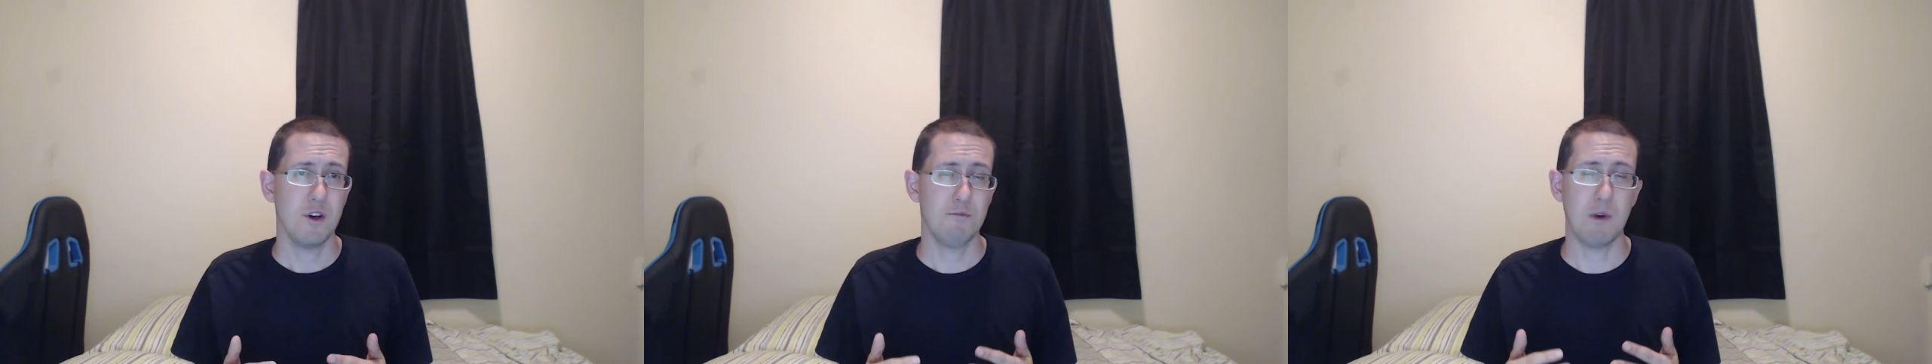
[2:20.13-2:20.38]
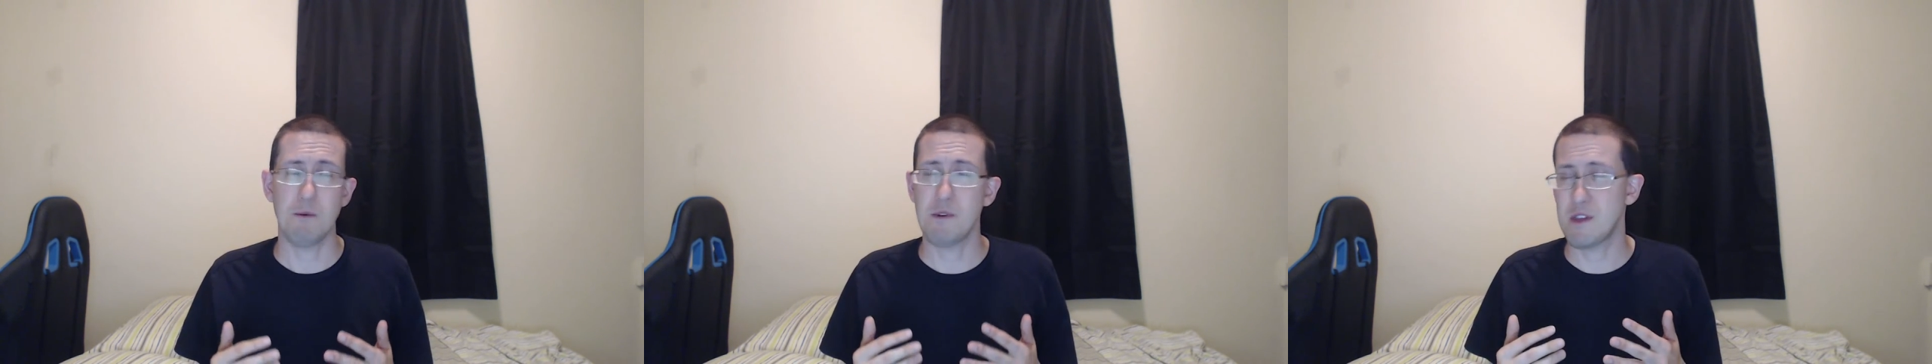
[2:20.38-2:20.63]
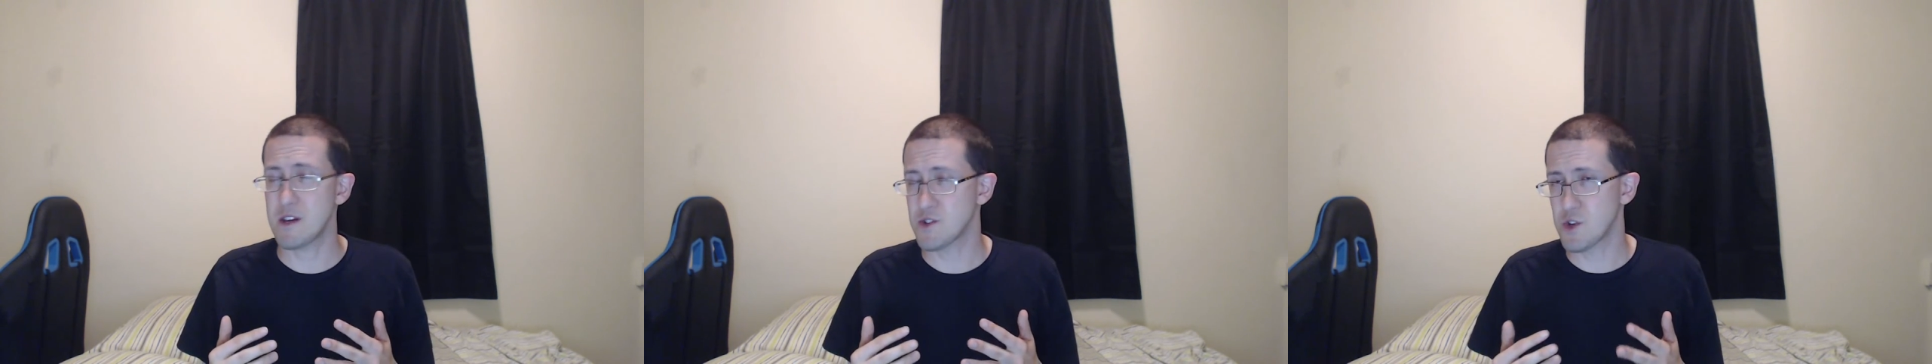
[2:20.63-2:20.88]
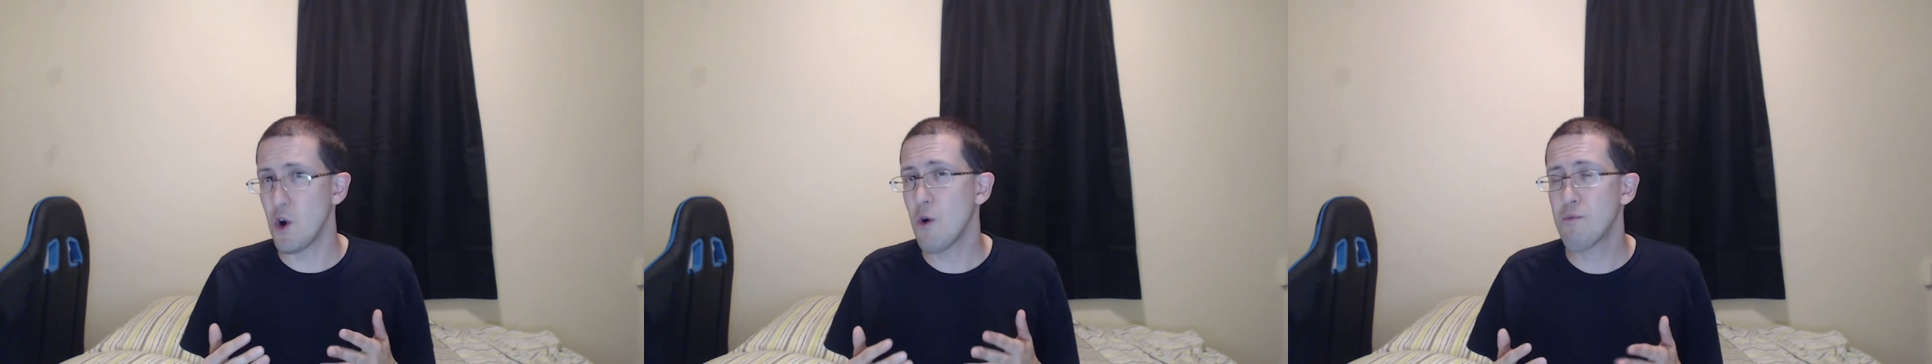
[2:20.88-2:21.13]
Maybe things are
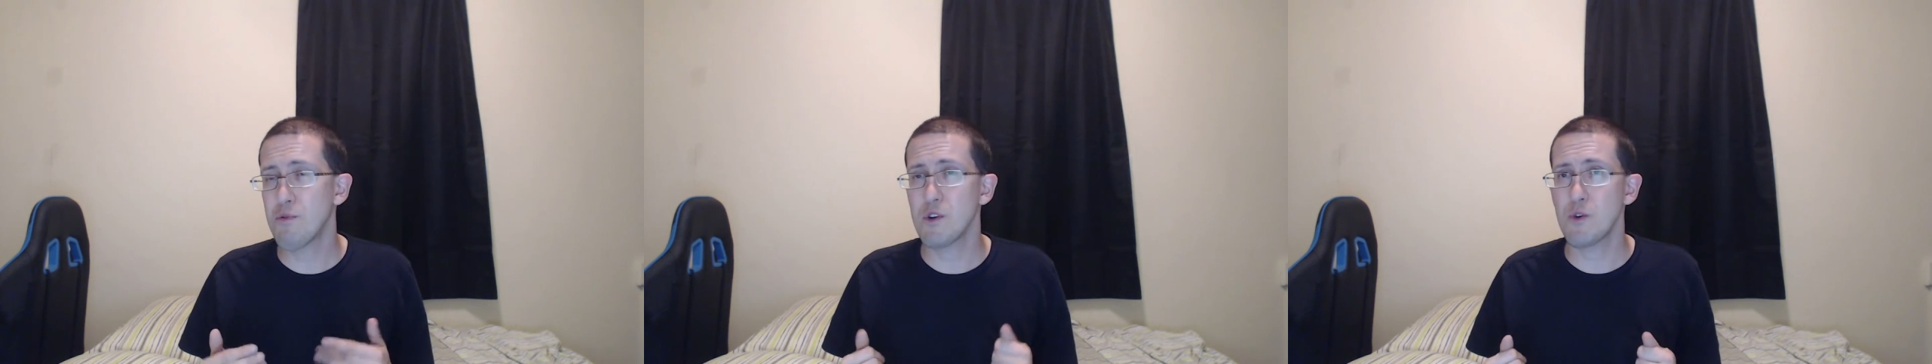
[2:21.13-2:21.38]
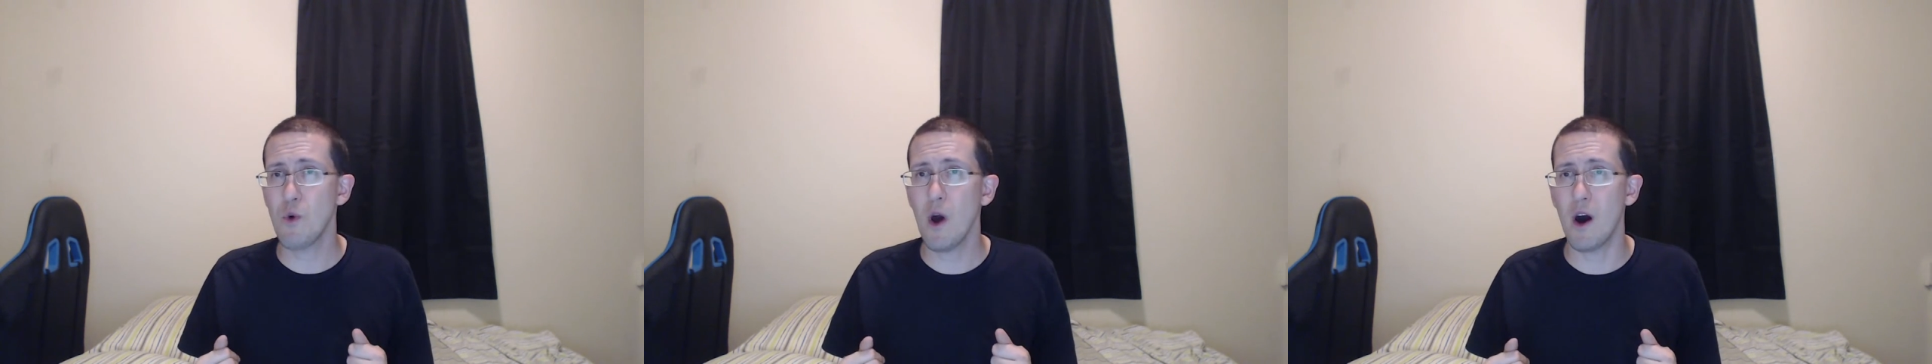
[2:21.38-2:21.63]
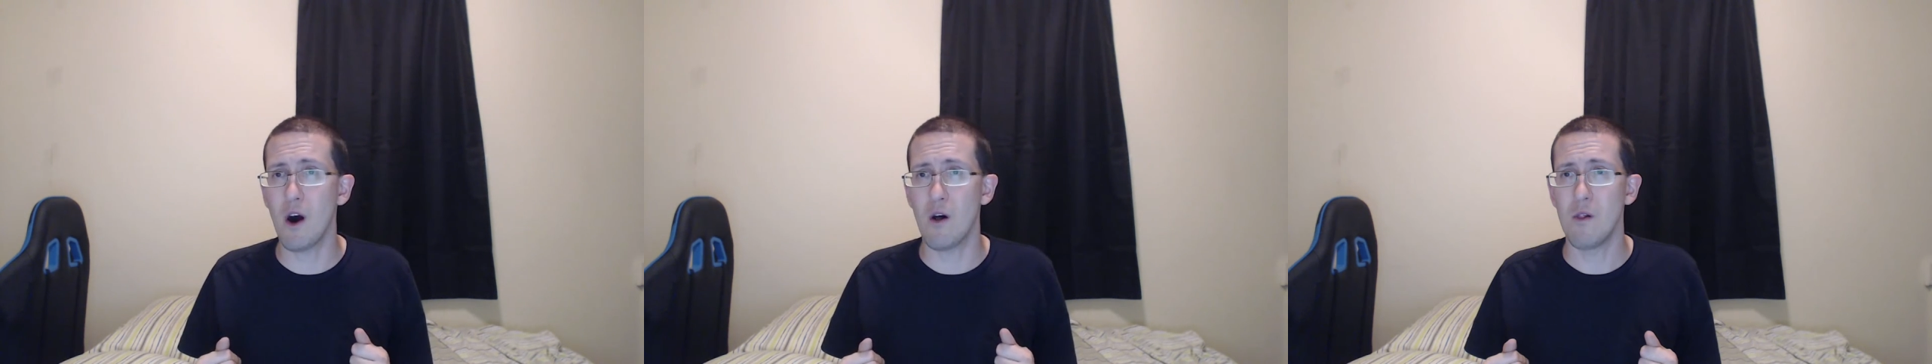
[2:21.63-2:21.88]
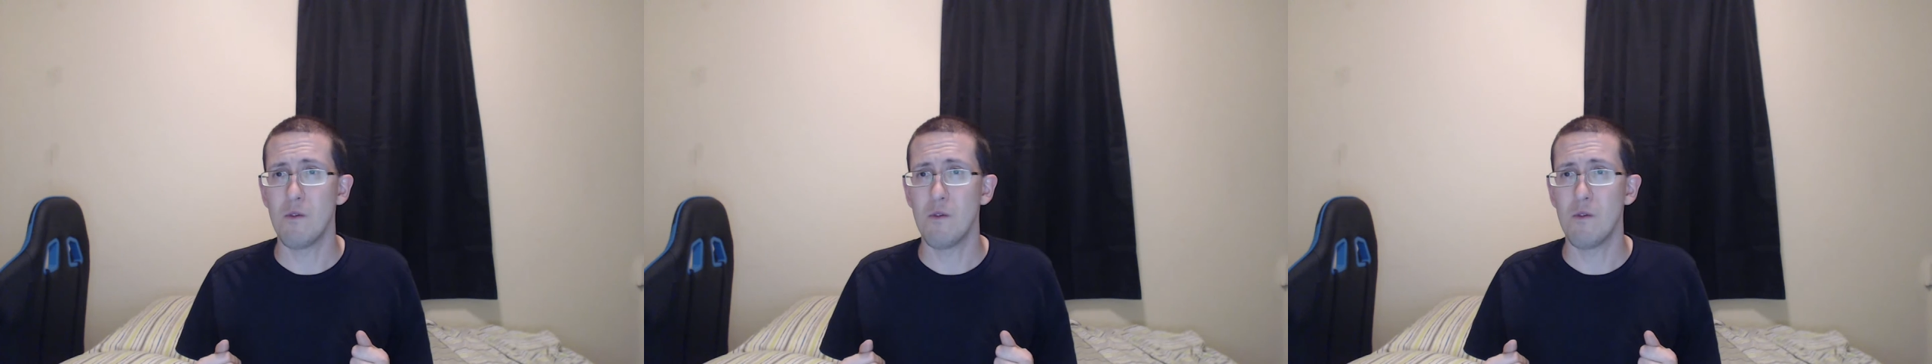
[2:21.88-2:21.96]
going pretty well.